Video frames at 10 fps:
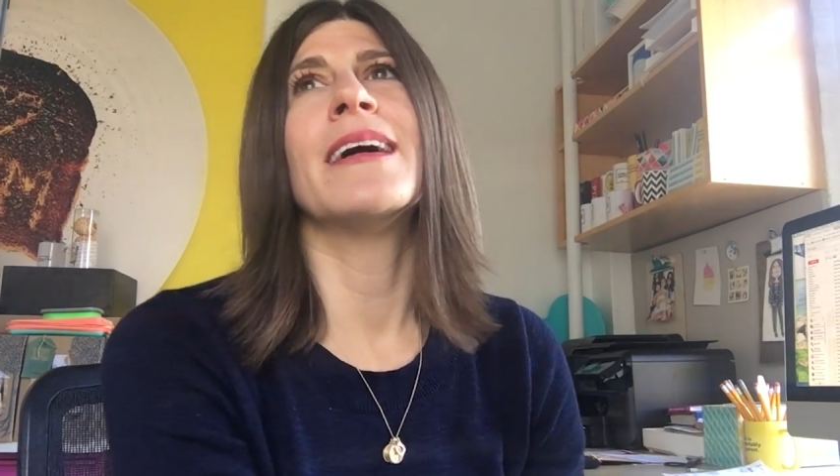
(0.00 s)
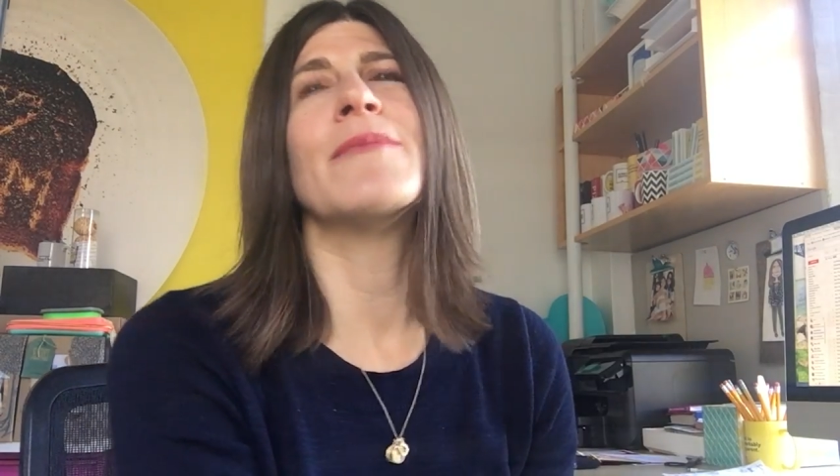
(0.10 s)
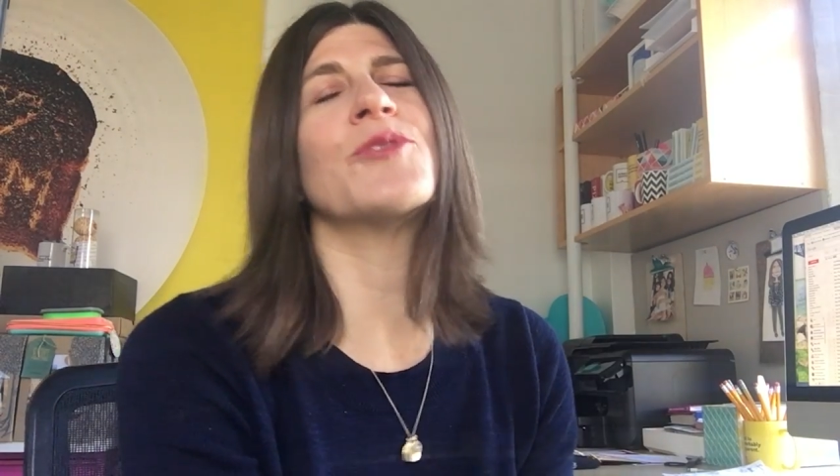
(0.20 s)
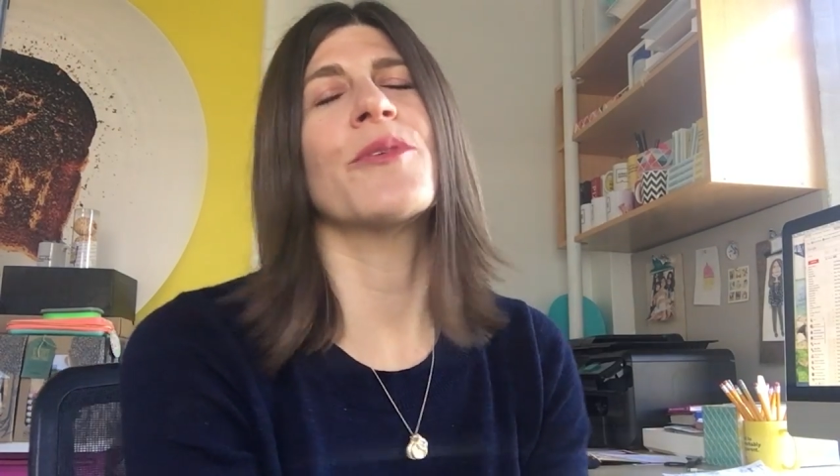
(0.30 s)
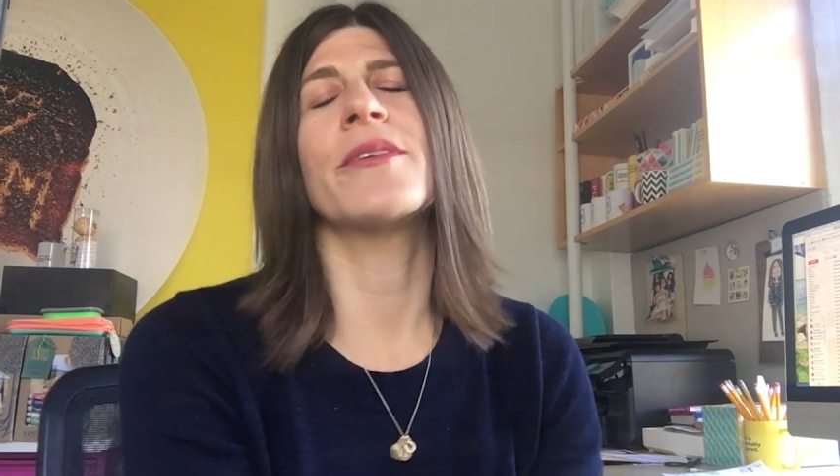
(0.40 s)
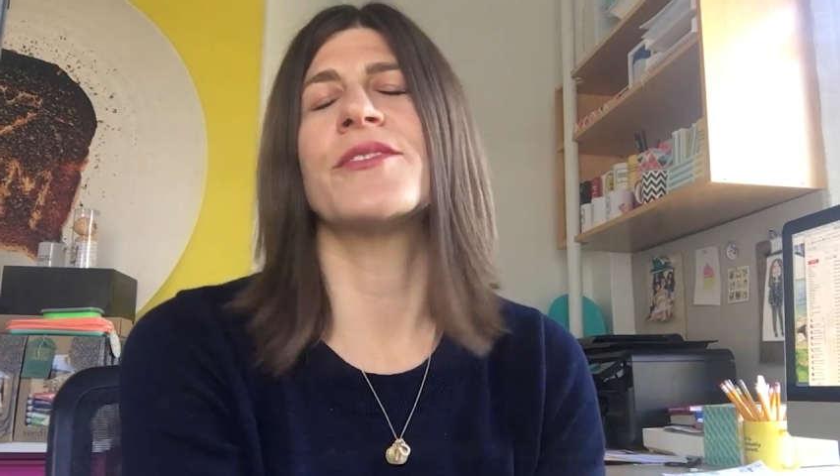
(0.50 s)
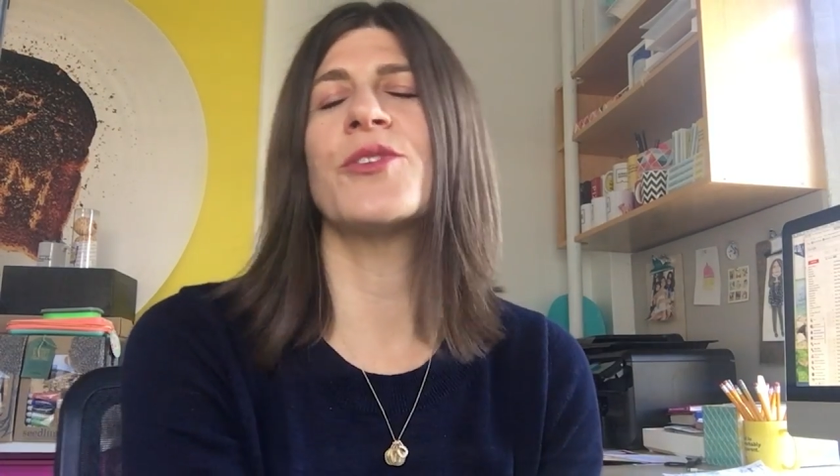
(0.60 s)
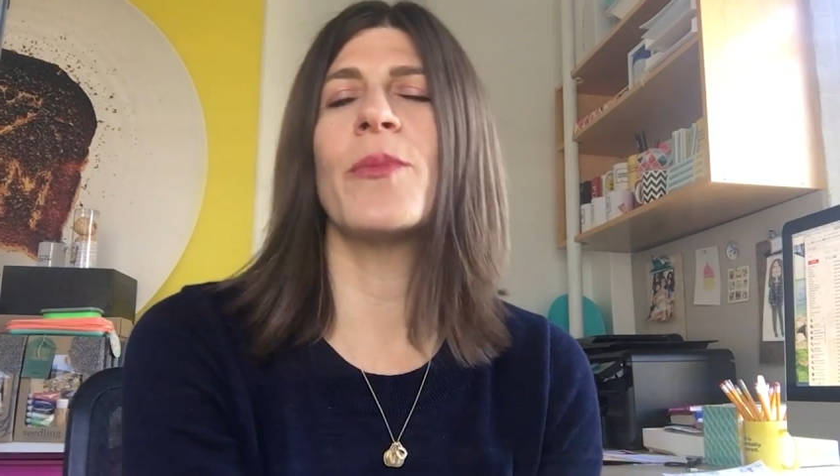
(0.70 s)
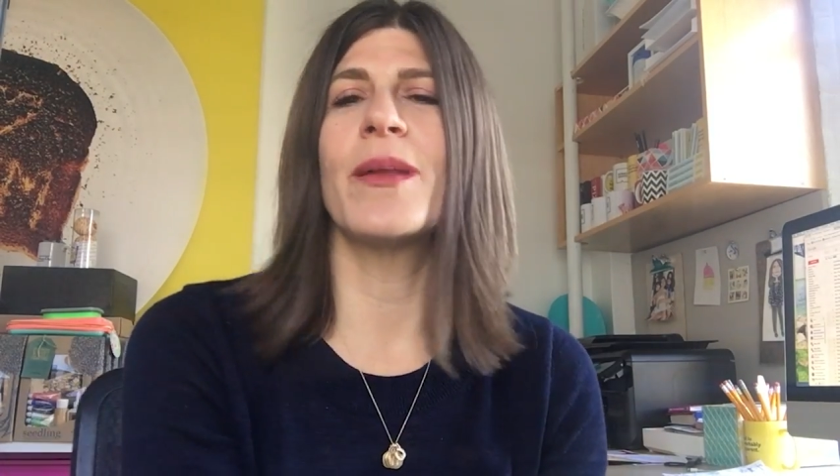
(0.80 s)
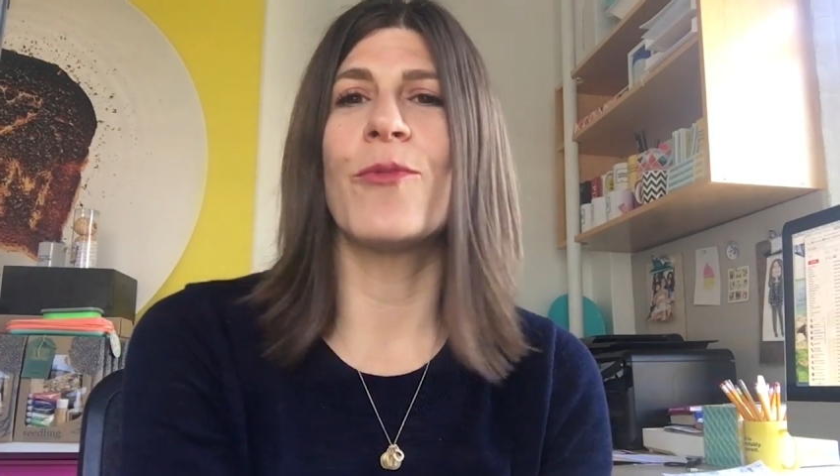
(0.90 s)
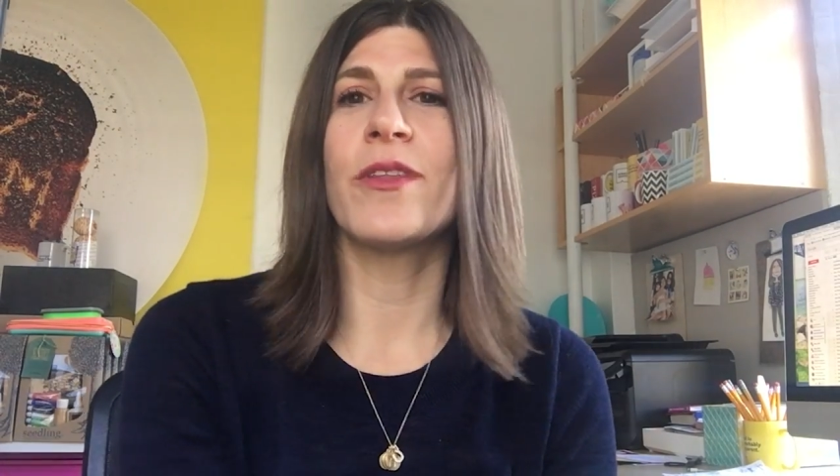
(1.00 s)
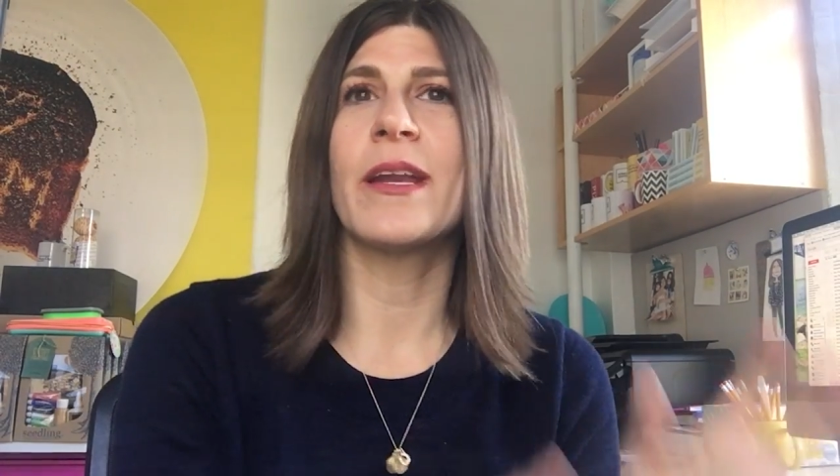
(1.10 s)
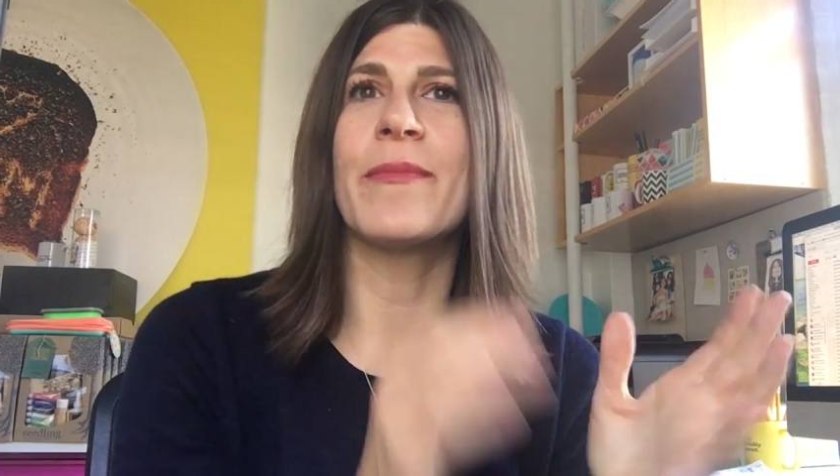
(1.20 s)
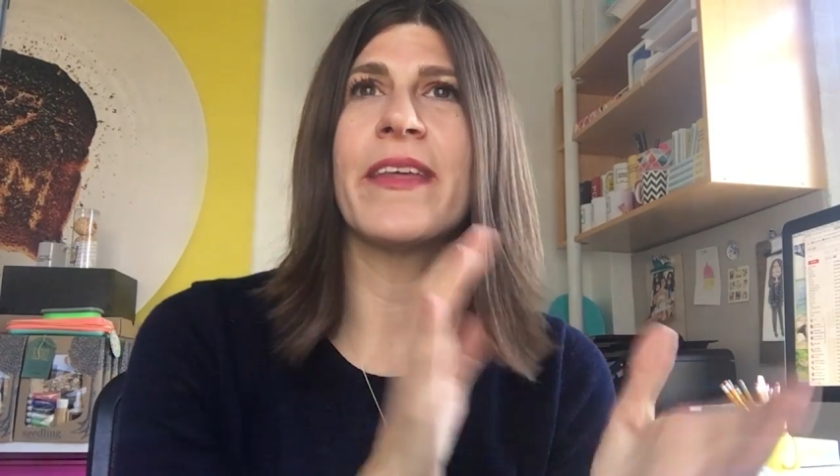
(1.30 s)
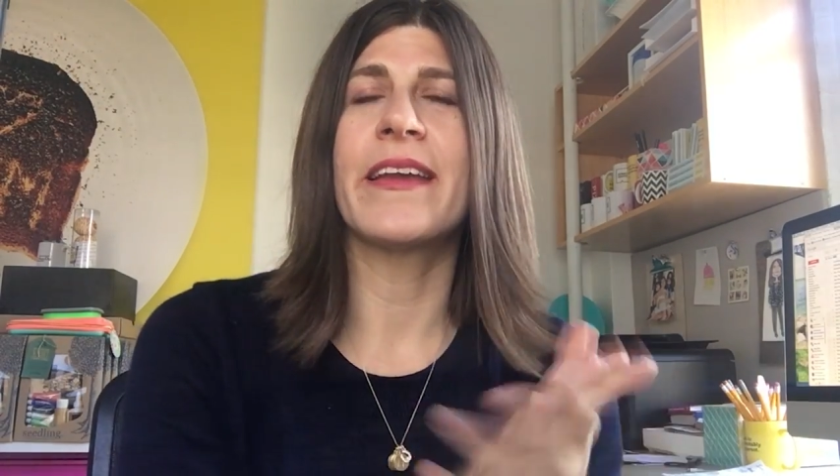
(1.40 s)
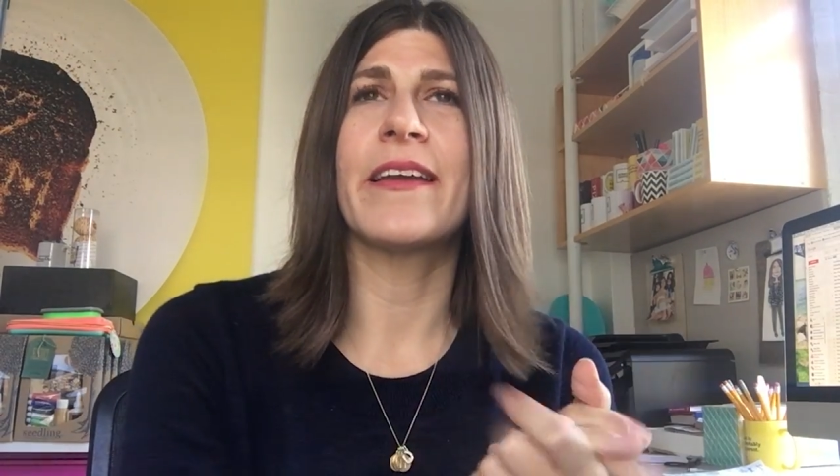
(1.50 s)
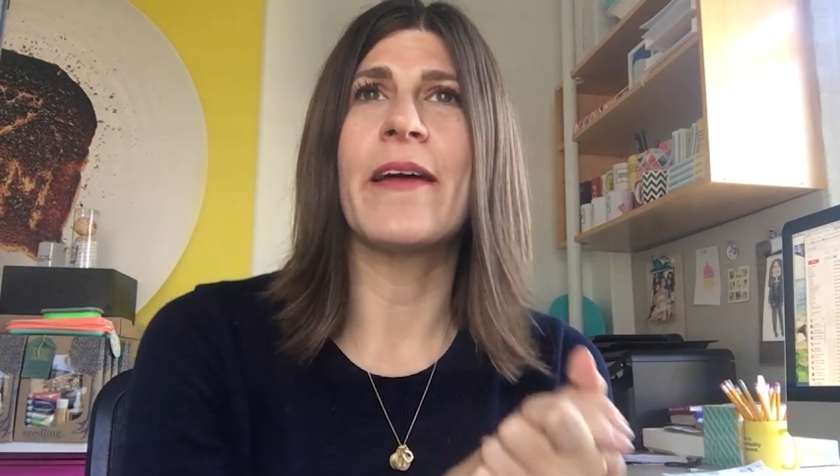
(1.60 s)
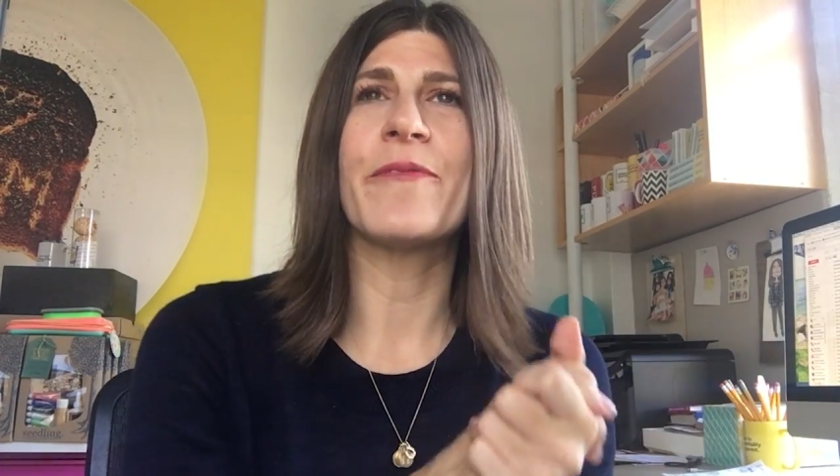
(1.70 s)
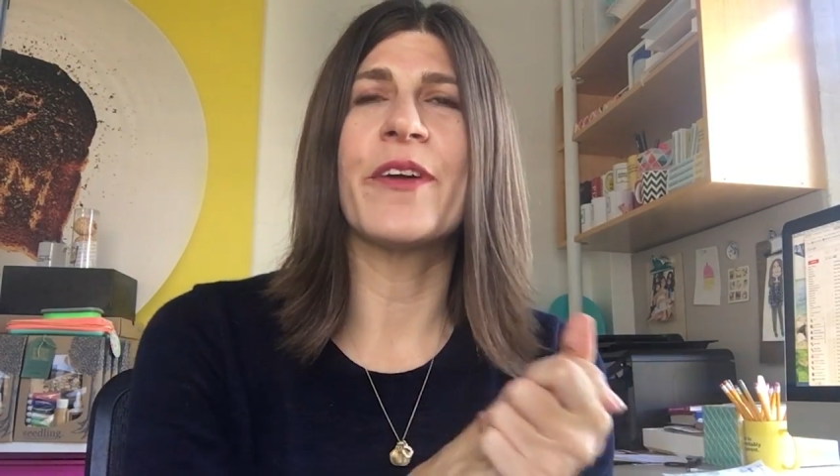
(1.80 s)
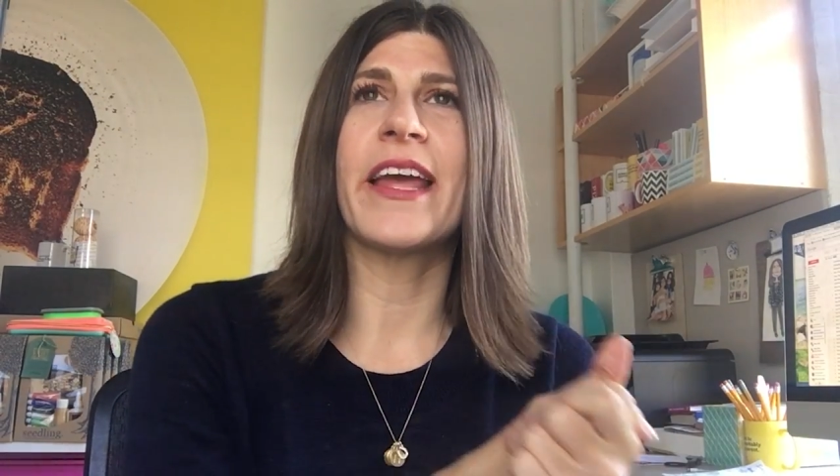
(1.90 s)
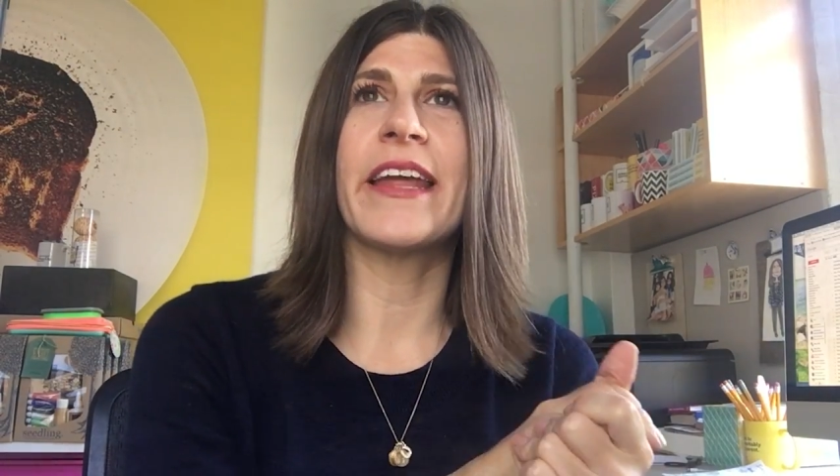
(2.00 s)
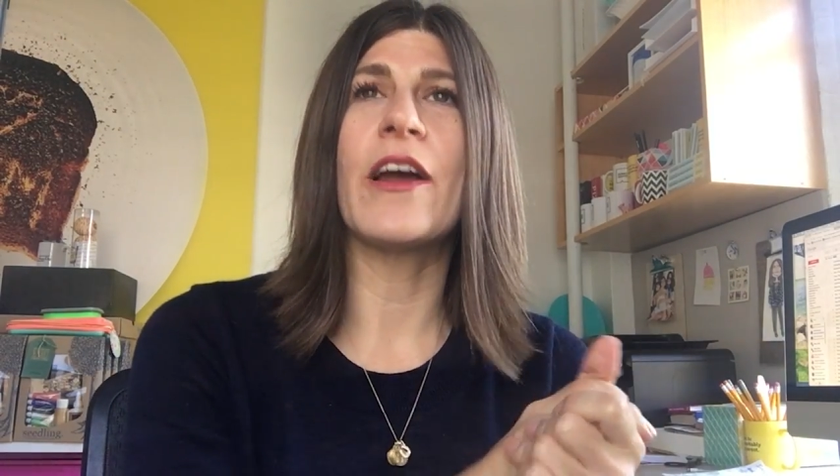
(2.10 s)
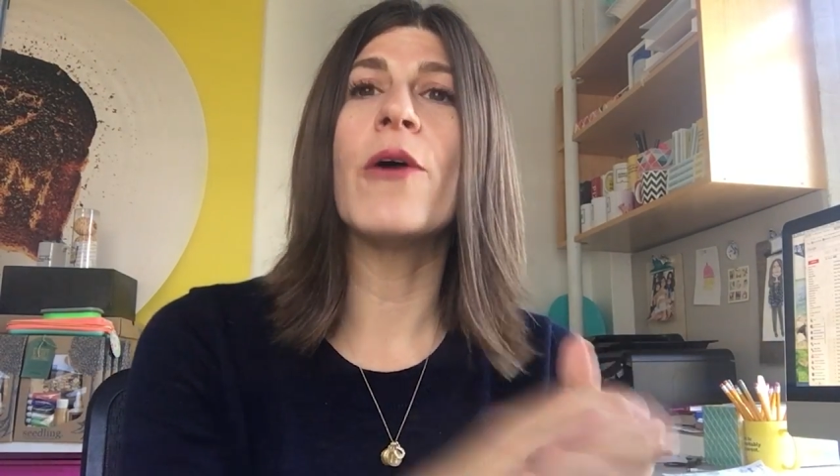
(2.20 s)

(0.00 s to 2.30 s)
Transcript: I'm sure there are so many more that I'm thinking I'm forgetting.